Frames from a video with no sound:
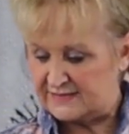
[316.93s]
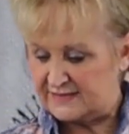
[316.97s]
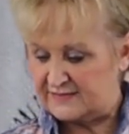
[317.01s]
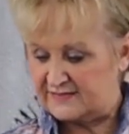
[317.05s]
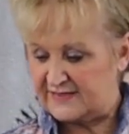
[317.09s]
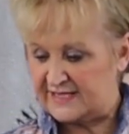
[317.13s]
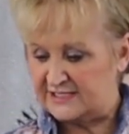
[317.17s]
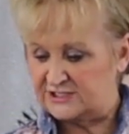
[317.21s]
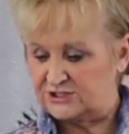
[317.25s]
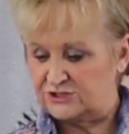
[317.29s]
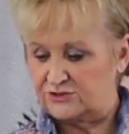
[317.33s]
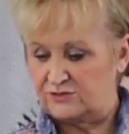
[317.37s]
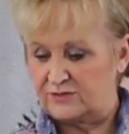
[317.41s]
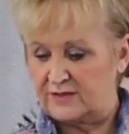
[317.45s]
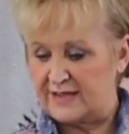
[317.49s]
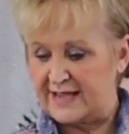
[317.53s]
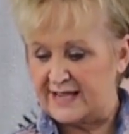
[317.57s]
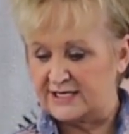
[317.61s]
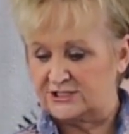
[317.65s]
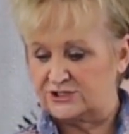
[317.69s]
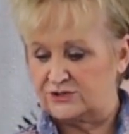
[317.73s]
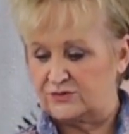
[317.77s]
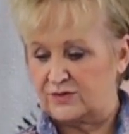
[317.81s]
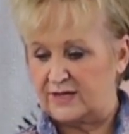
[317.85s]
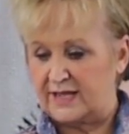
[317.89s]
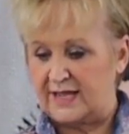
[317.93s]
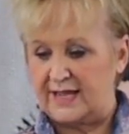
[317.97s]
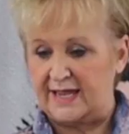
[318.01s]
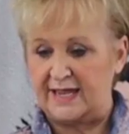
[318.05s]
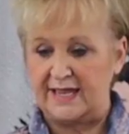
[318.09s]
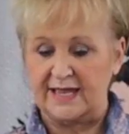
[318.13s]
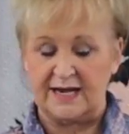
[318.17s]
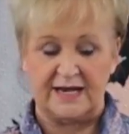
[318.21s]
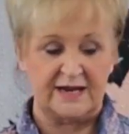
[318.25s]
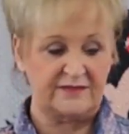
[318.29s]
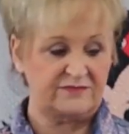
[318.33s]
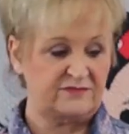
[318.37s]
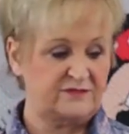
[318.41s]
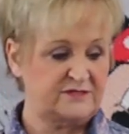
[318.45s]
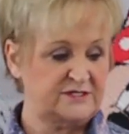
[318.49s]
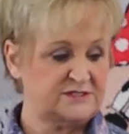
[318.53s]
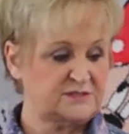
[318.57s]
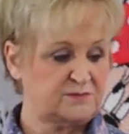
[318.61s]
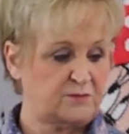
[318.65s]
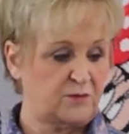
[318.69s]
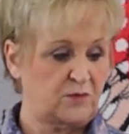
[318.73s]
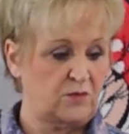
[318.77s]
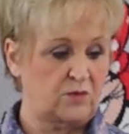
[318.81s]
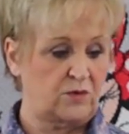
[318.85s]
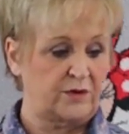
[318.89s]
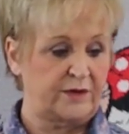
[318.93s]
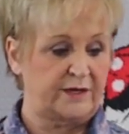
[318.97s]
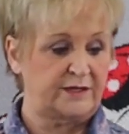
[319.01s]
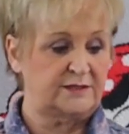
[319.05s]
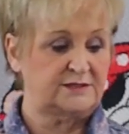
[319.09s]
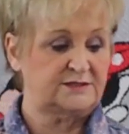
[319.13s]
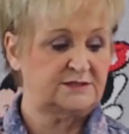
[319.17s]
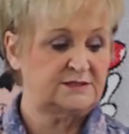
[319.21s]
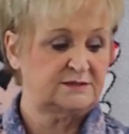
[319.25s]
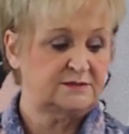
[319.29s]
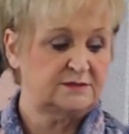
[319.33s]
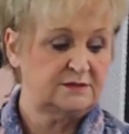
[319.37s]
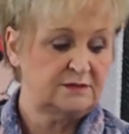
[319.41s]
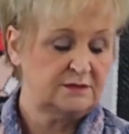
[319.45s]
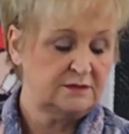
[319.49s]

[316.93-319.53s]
as you can at this point.